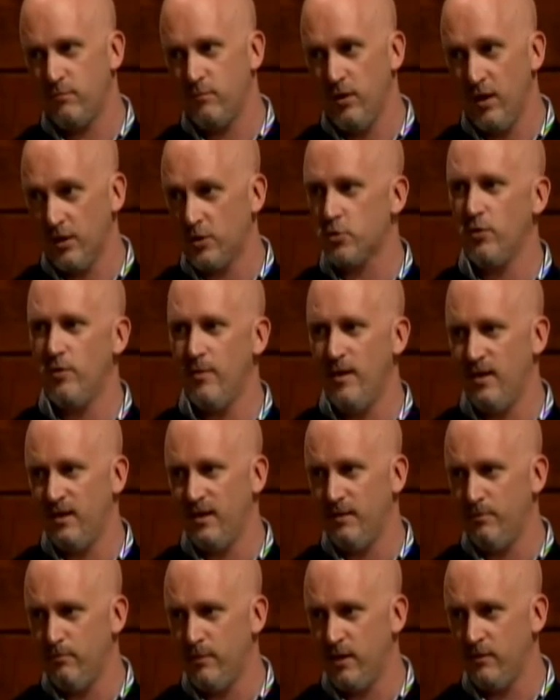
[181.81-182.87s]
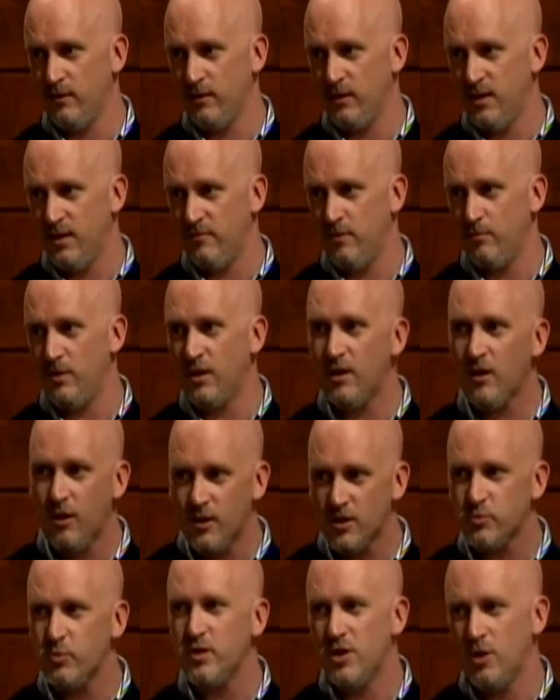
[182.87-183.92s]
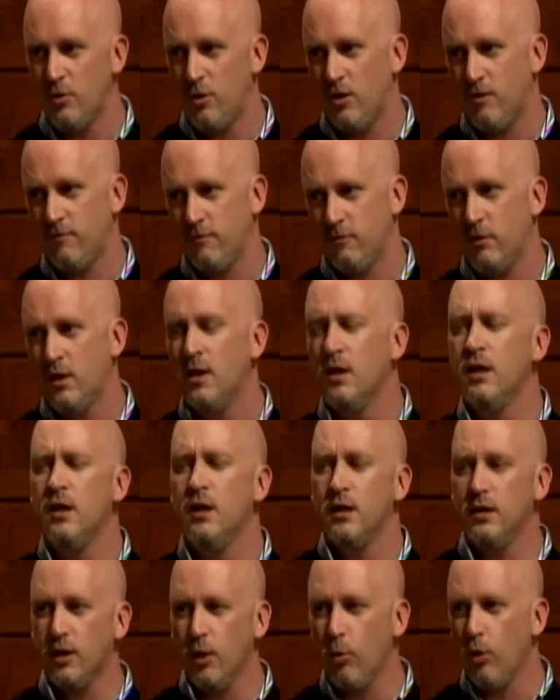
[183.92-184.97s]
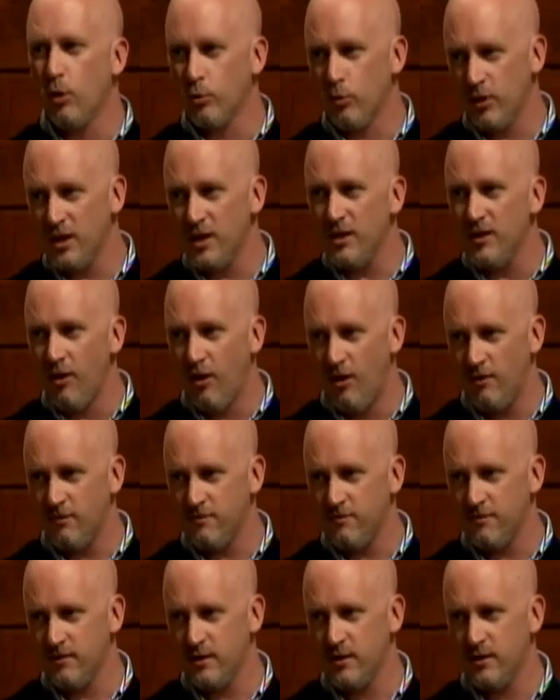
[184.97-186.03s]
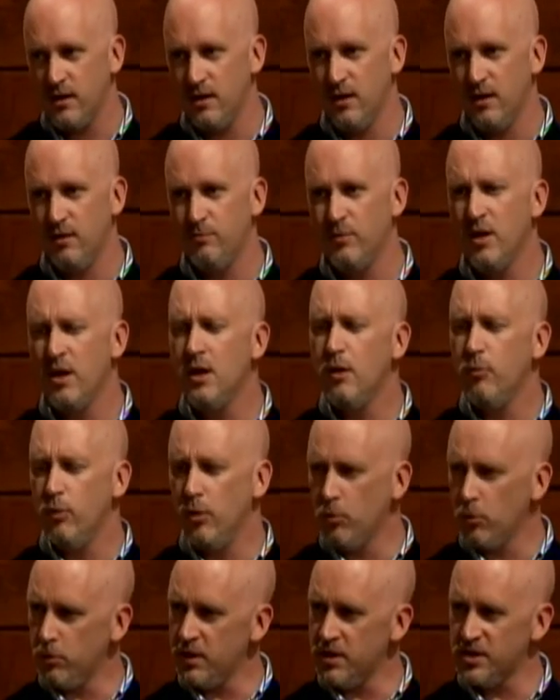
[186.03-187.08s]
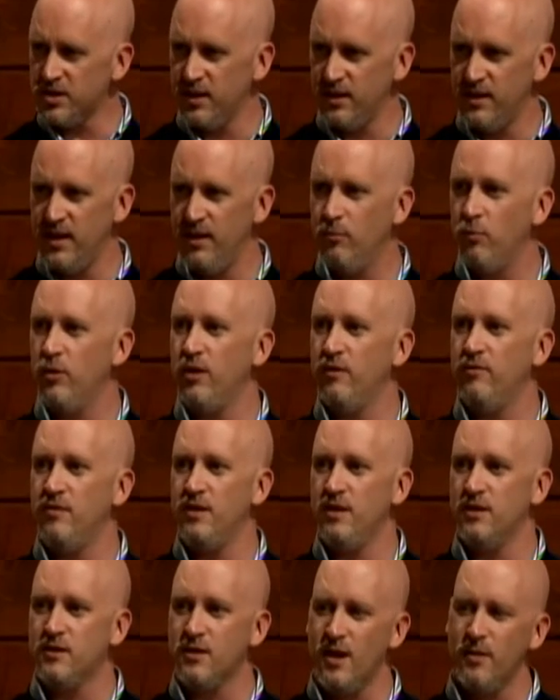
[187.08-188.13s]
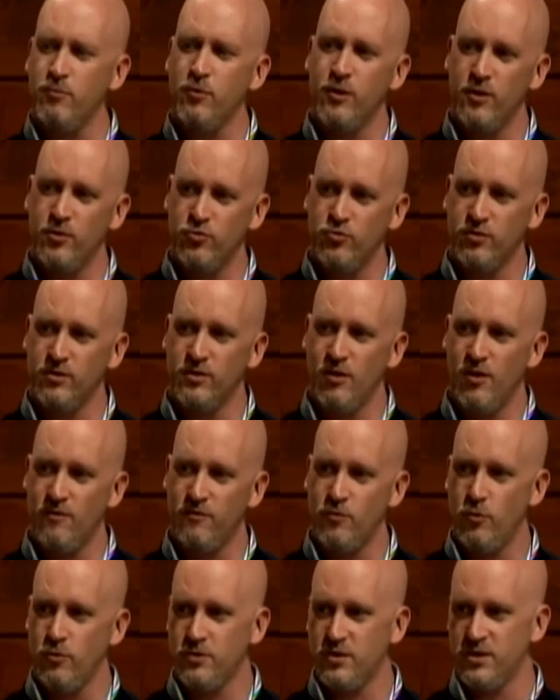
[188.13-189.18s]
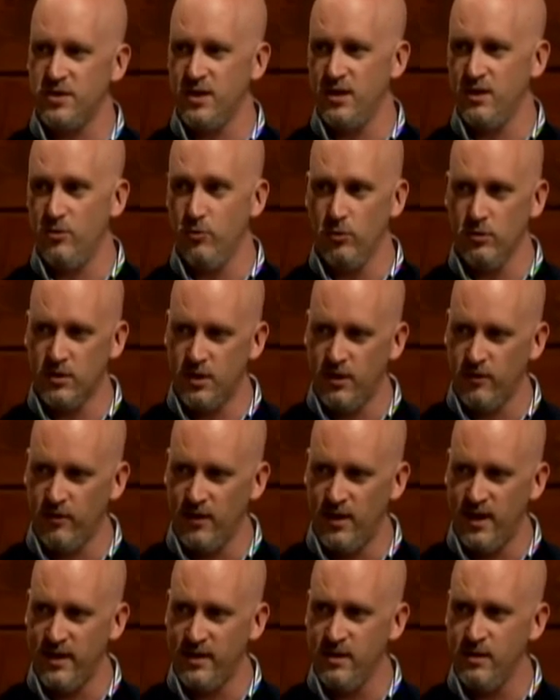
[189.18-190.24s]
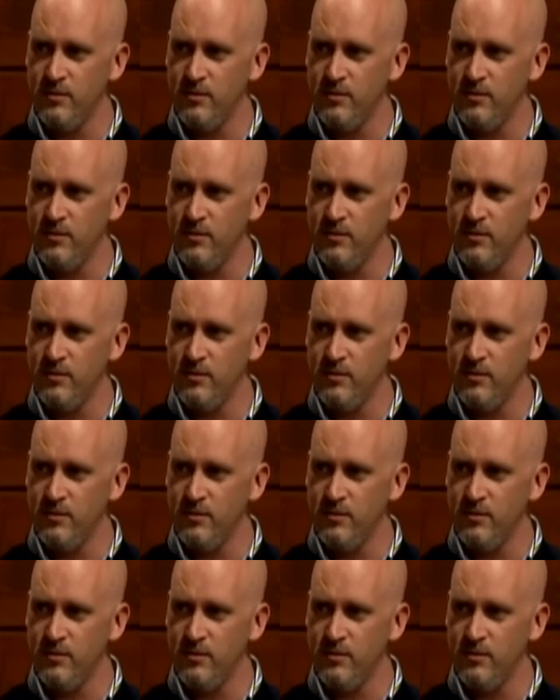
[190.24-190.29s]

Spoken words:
luxury mountain living because we do offer the award-winning golf. We were recently named one of the top 100 golf courses in North Carolina.